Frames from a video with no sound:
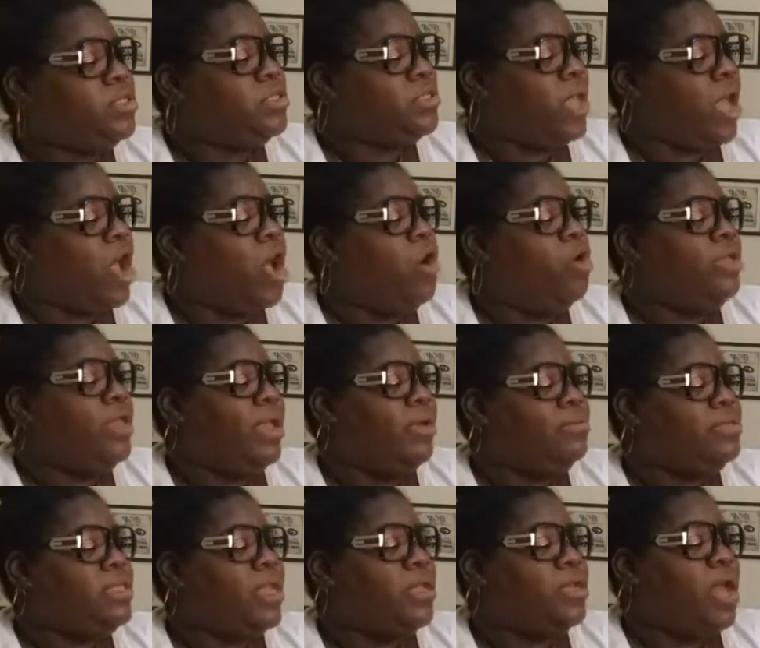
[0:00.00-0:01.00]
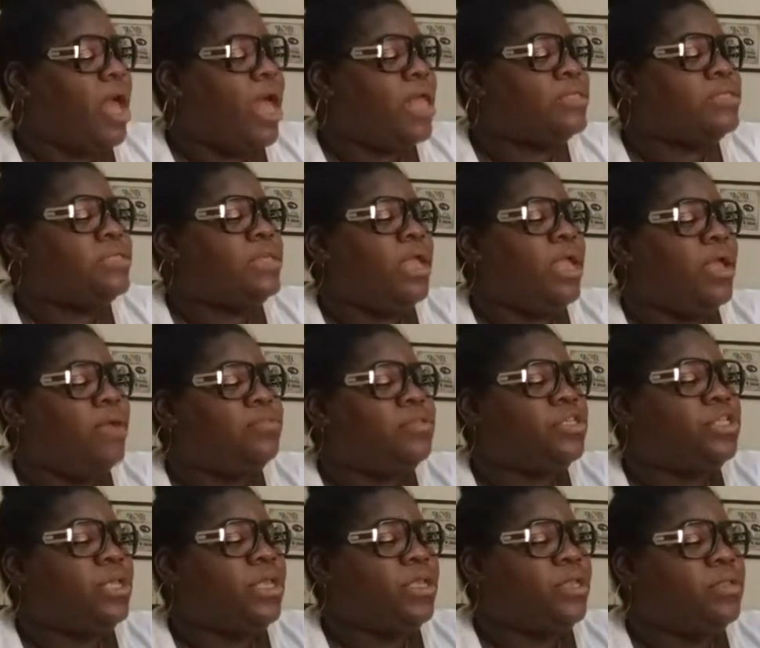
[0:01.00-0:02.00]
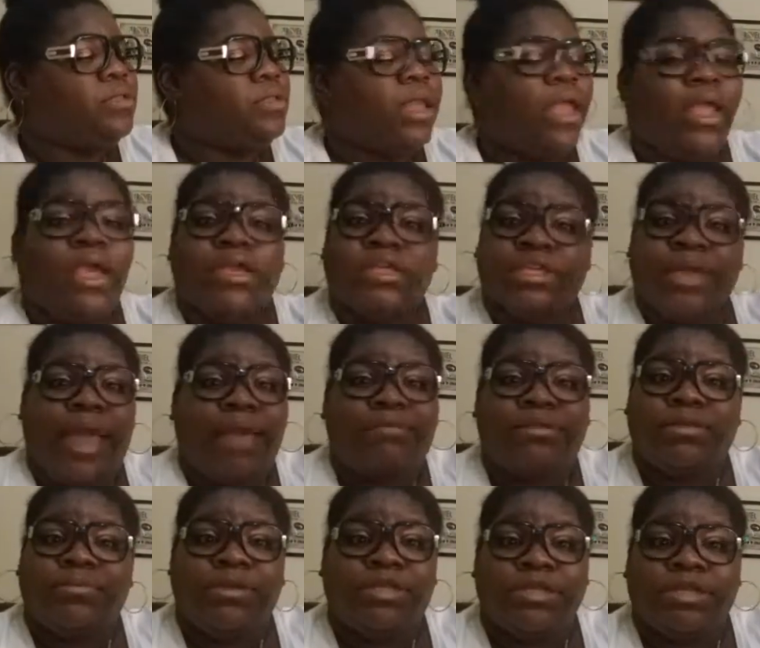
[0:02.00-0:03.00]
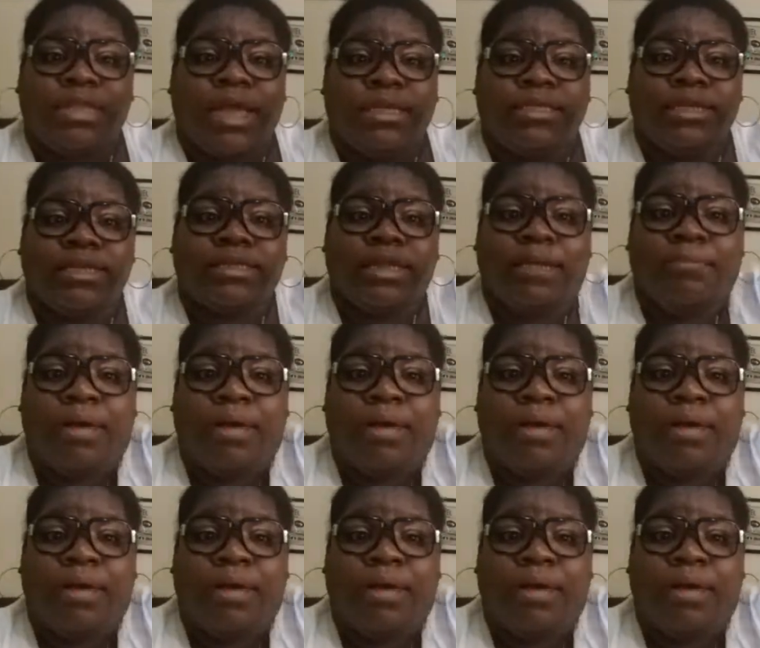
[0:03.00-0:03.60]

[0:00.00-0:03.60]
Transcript: She's like, oh, yeah, it was getting hot stamped, and she gave it to me just like this, like